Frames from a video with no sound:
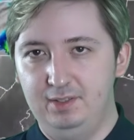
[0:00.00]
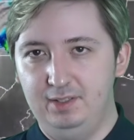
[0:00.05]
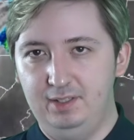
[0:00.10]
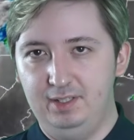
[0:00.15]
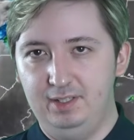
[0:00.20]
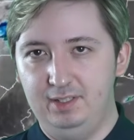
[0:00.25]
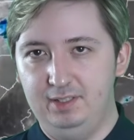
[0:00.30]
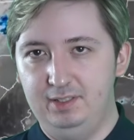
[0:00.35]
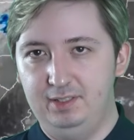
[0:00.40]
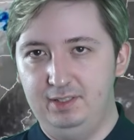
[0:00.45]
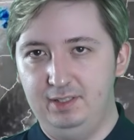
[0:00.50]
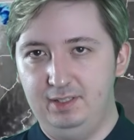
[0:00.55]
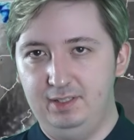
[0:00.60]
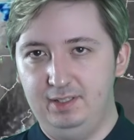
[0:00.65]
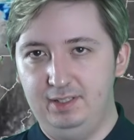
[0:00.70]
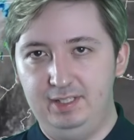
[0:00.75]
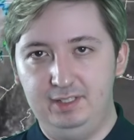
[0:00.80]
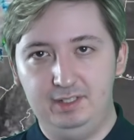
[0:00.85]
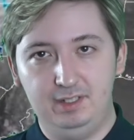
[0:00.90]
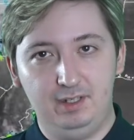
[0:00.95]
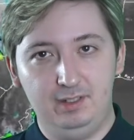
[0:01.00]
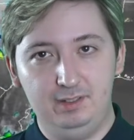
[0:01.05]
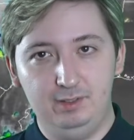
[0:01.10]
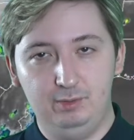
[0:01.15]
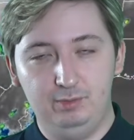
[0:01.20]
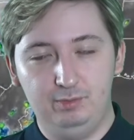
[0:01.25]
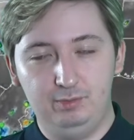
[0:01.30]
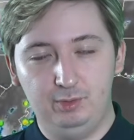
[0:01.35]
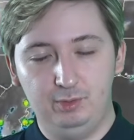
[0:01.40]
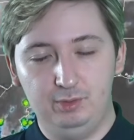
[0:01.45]
And uh,
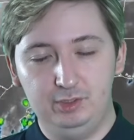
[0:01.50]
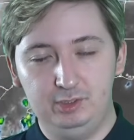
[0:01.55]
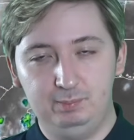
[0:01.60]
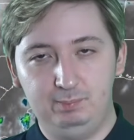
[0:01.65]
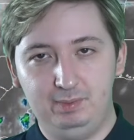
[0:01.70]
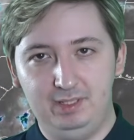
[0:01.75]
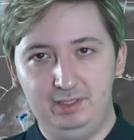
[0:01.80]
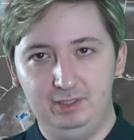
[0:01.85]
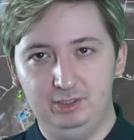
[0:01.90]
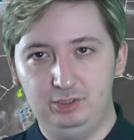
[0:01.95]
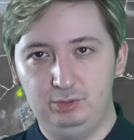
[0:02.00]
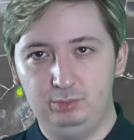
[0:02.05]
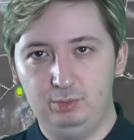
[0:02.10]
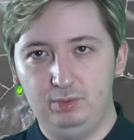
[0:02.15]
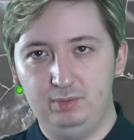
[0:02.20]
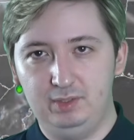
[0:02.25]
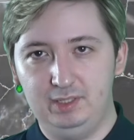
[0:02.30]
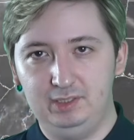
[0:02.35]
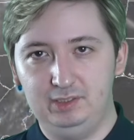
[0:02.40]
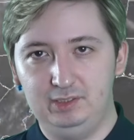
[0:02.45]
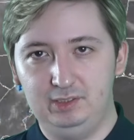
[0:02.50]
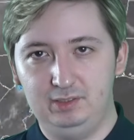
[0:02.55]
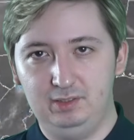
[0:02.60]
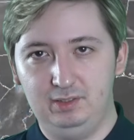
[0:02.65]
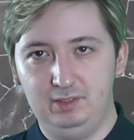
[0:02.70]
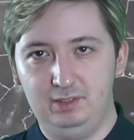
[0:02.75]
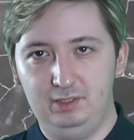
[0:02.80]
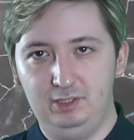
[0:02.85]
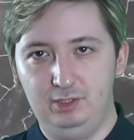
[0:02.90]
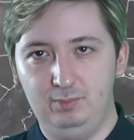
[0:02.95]
Idalia, of course, being the strongest
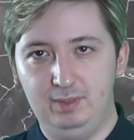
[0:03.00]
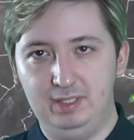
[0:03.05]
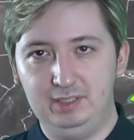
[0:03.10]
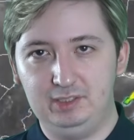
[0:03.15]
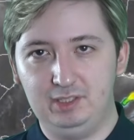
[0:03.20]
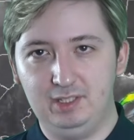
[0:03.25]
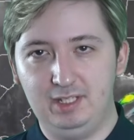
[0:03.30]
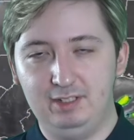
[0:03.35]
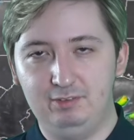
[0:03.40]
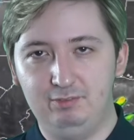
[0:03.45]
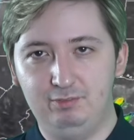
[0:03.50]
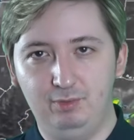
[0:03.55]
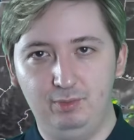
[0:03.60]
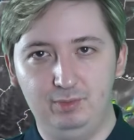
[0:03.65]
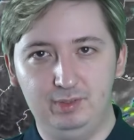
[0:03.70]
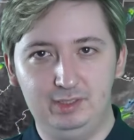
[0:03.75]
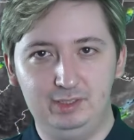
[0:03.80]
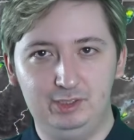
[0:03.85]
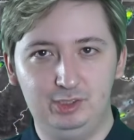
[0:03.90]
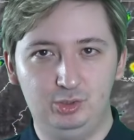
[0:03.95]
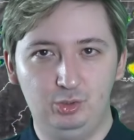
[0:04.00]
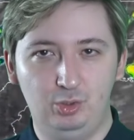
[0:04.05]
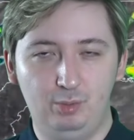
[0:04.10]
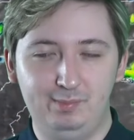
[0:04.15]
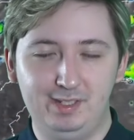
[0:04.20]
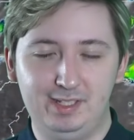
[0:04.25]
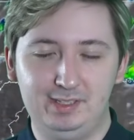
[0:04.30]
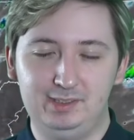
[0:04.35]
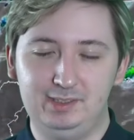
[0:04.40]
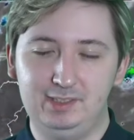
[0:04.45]
uh, US landfalling
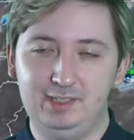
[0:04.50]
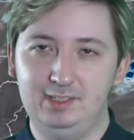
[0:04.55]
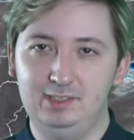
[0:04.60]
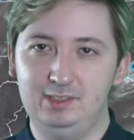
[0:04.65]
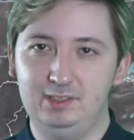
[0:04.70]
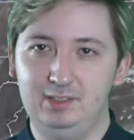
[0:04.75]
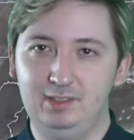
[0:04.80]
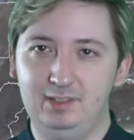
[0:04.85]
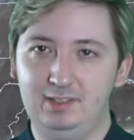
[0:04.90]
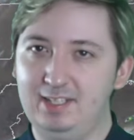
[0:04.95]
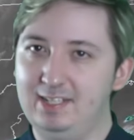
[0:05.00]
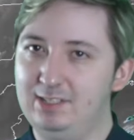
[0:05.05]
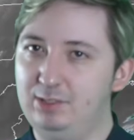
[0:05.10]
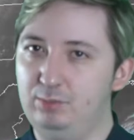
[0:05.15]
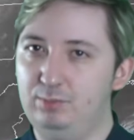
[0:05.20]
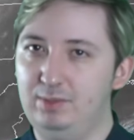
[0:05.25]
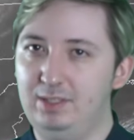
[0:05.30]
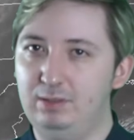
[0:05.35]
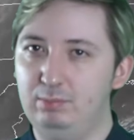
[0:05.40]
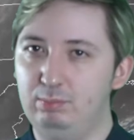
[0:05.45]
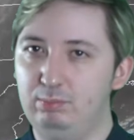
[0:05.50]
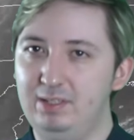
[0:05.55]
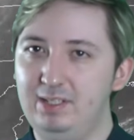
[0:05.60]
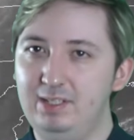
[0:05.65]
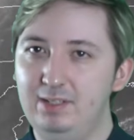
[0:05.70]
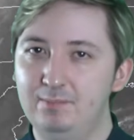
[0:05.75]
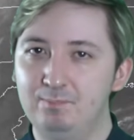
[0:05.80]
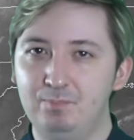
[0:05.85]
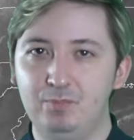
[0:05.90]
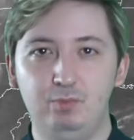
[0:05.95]
storm that season, a Category 3.